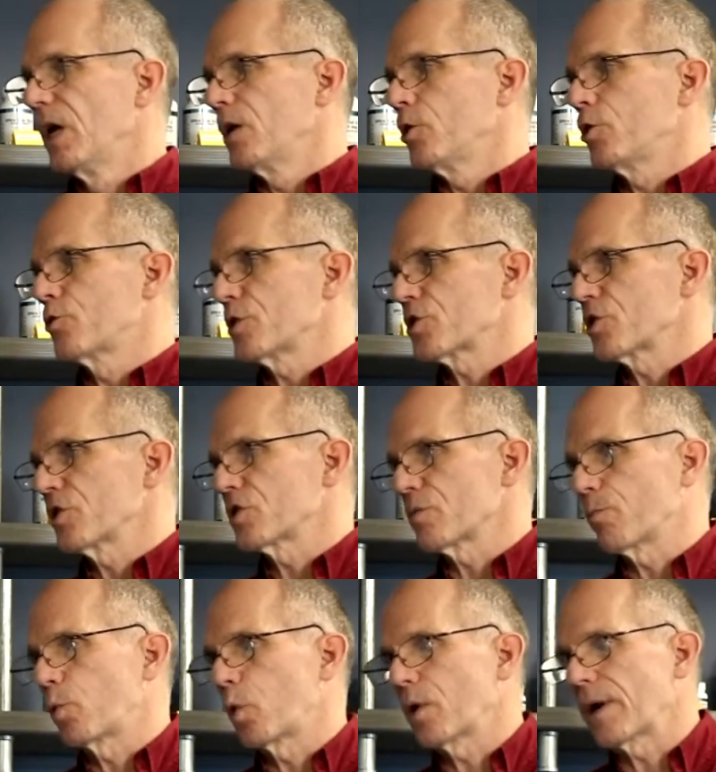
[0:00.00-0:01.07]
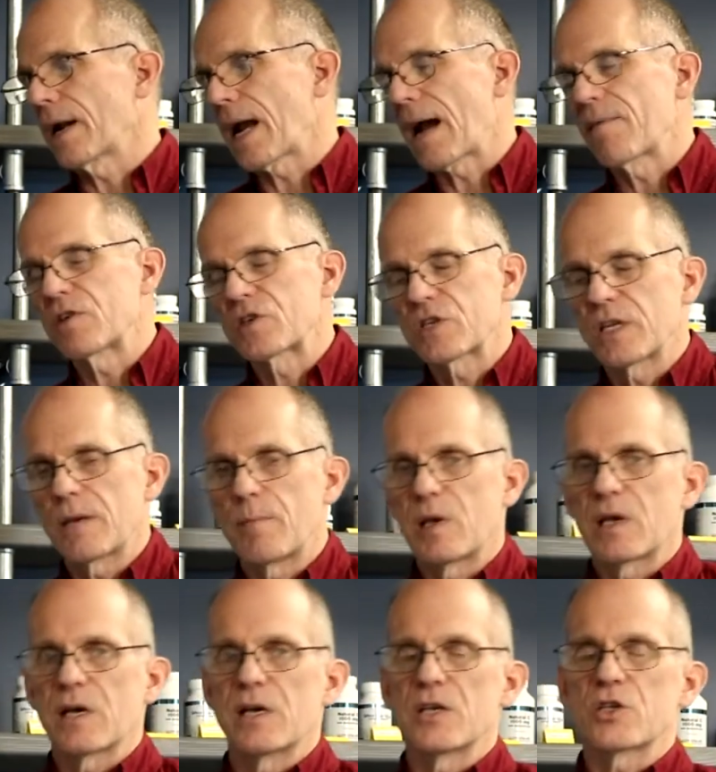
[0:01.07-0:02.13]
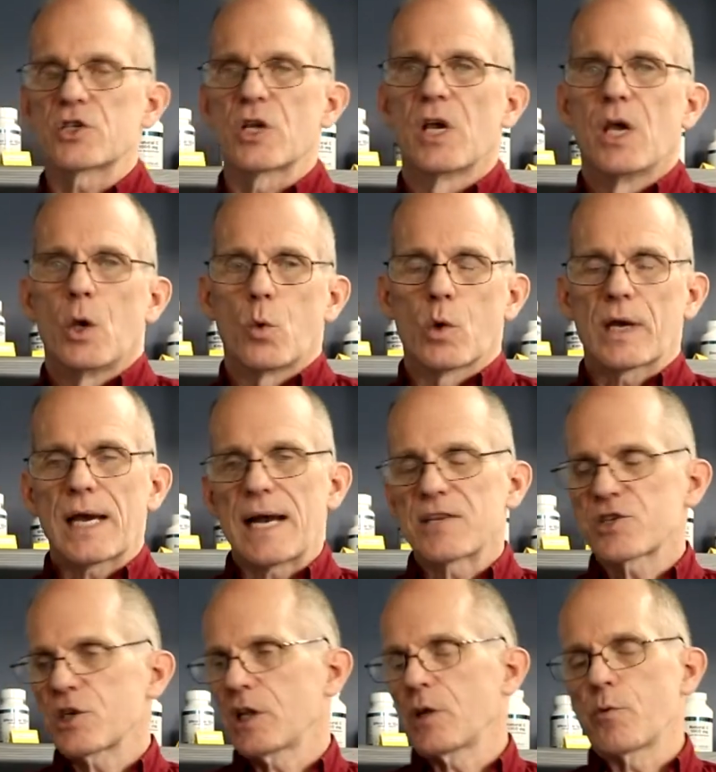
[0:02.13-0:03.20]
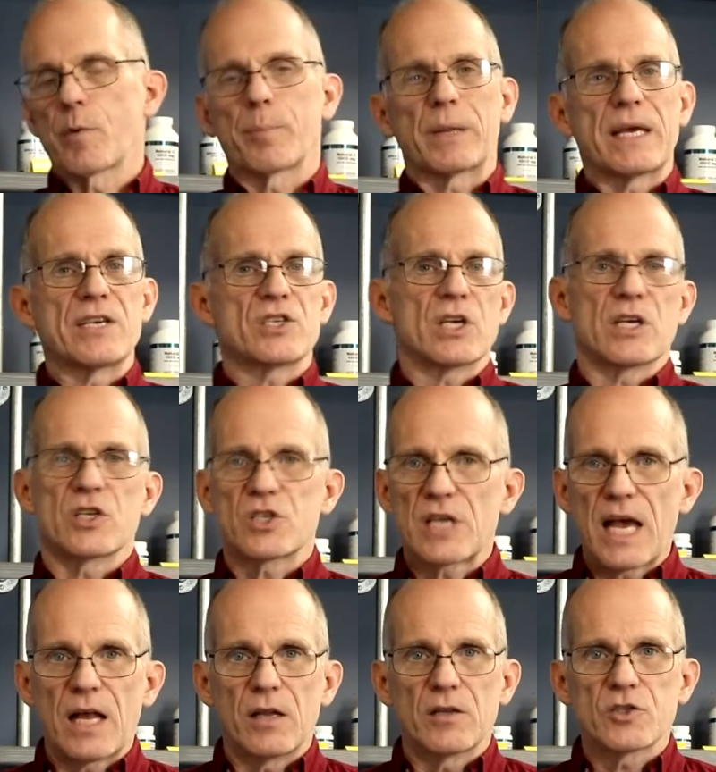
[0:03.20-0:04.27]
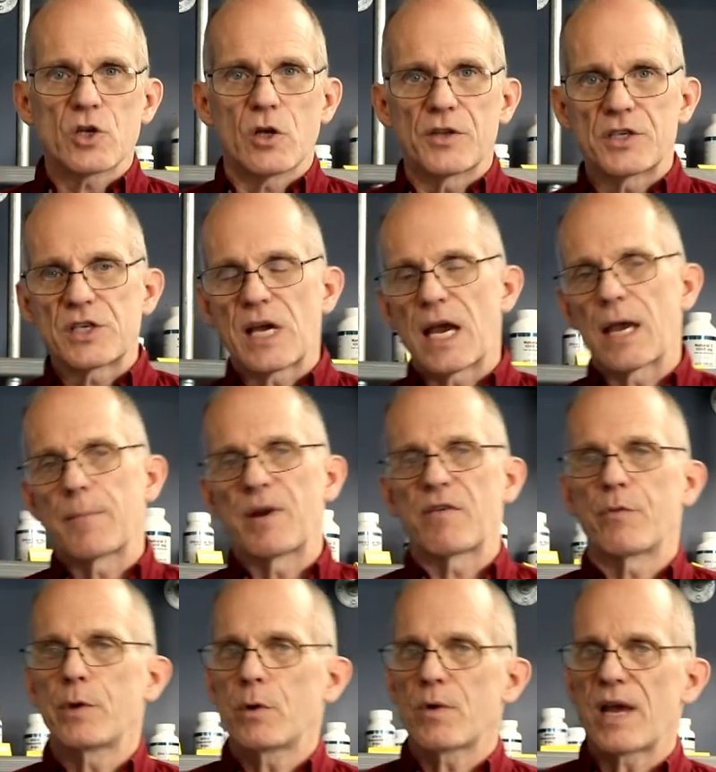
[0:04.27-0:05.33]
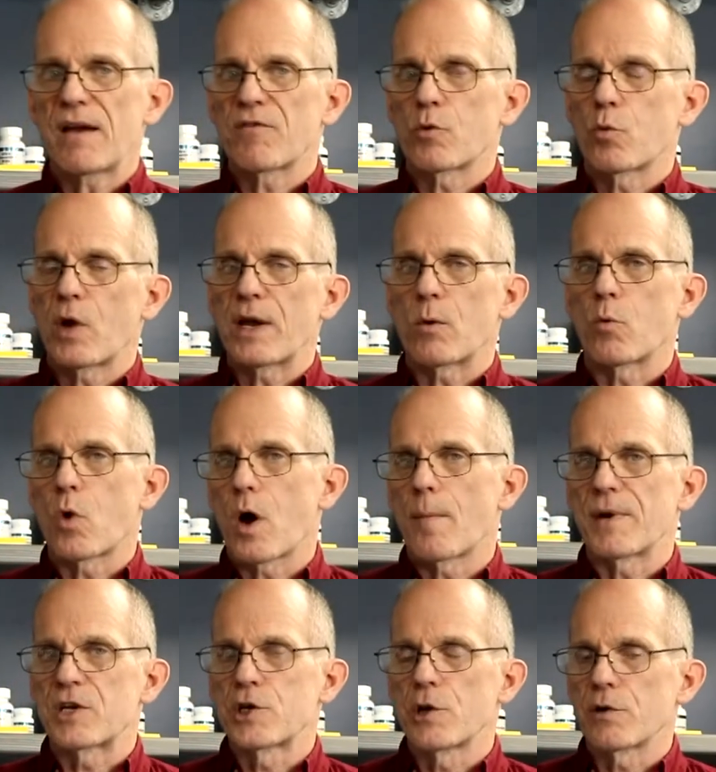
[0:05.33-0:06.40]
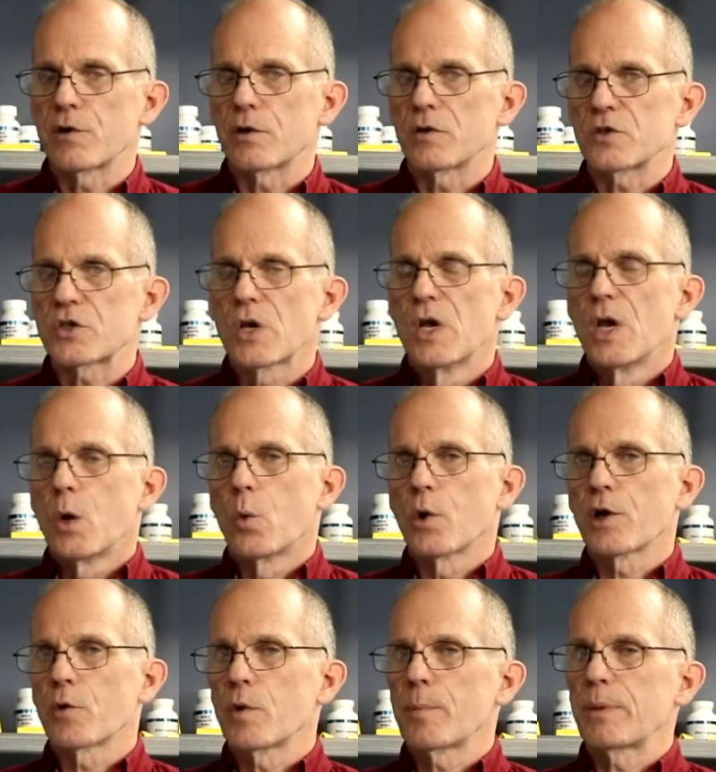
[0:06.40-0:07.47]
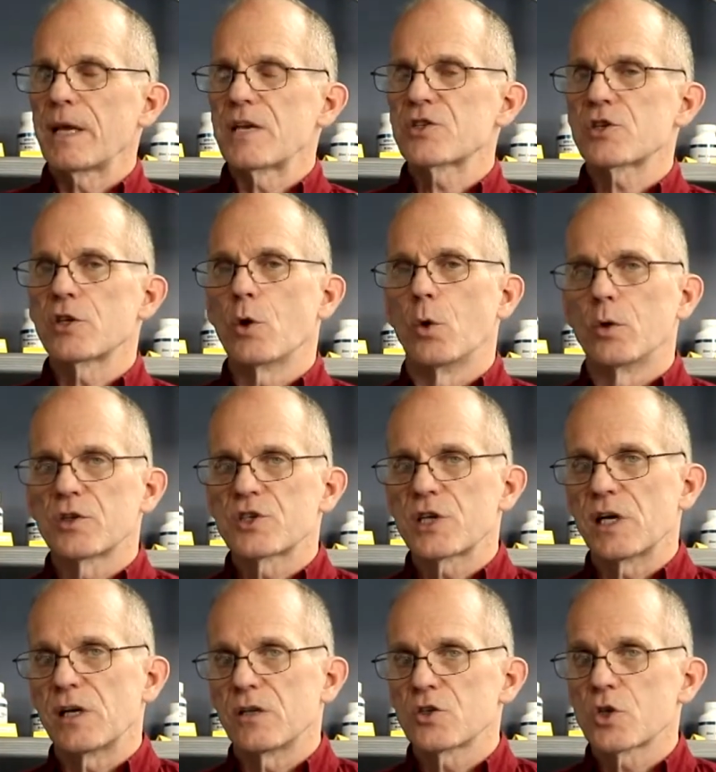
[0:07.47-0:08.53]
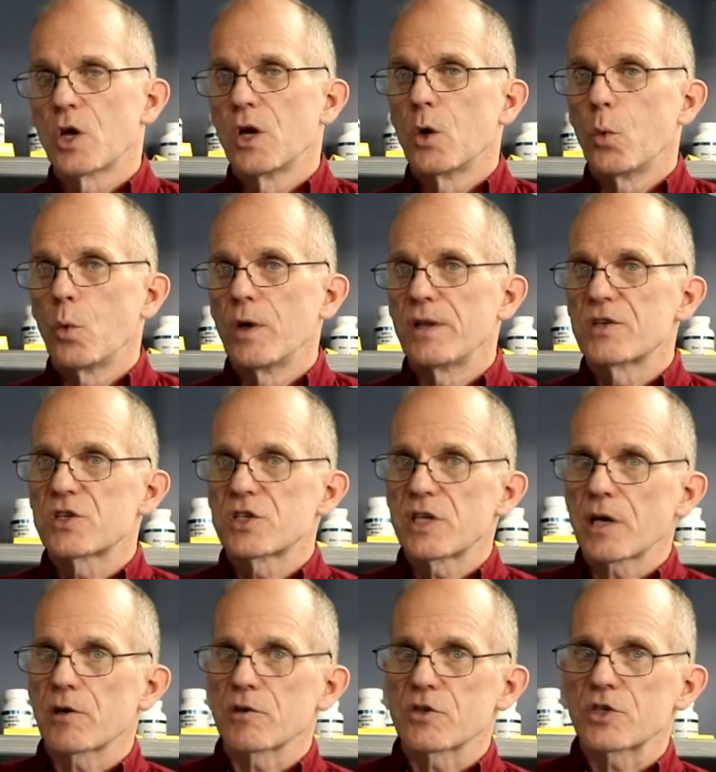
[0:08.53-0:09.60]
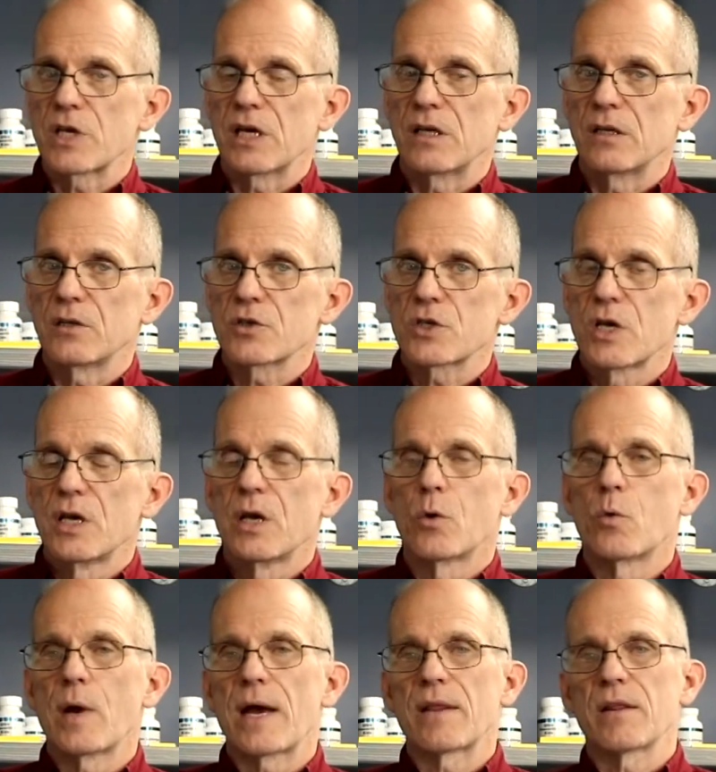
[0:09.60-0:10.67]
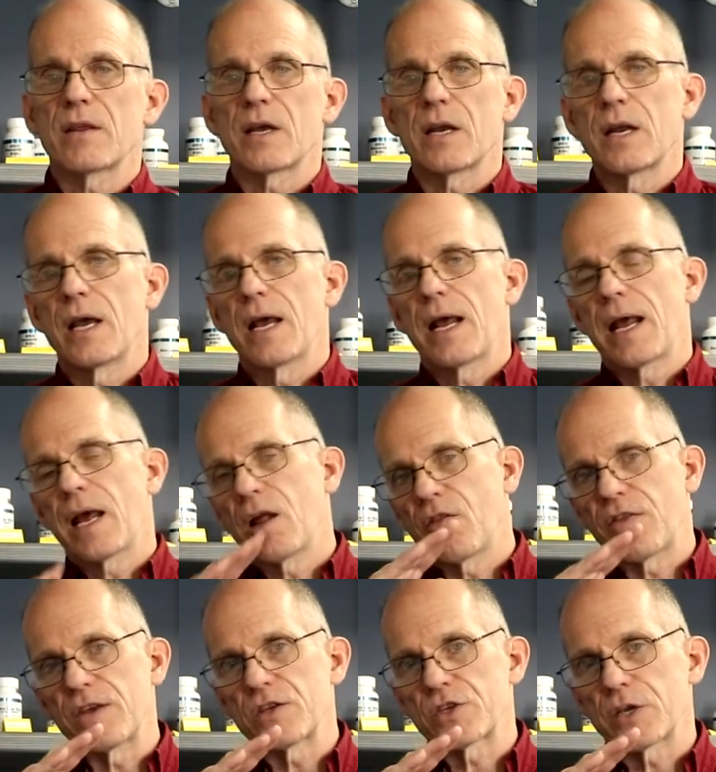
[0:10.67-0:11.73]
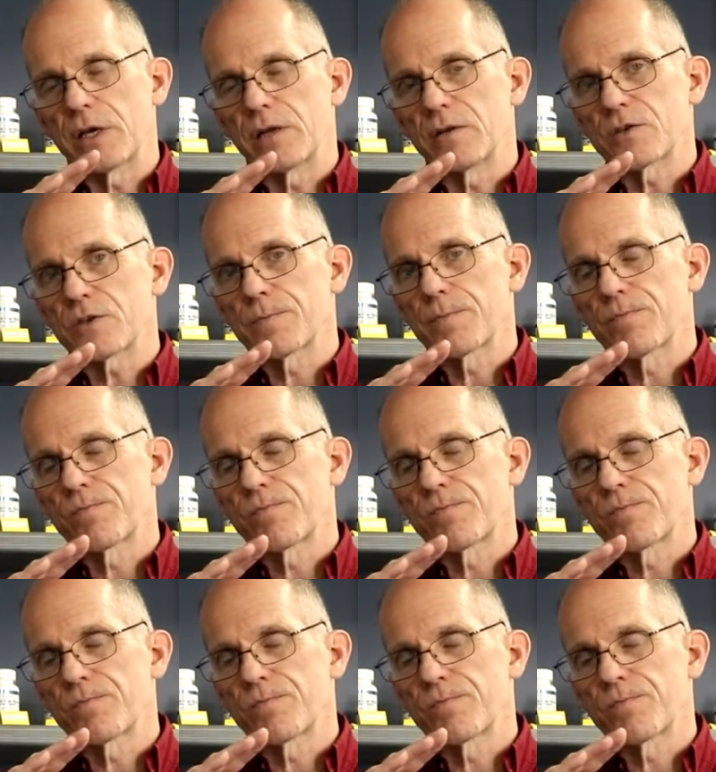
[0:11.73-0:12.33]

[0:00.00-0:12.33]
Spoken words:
Nutrition is important, obviously, because we're constantly replacing cells all the time, and if we don't have the right raw materials, we're going to replace the old cells with sicker cells rather than healthy cells.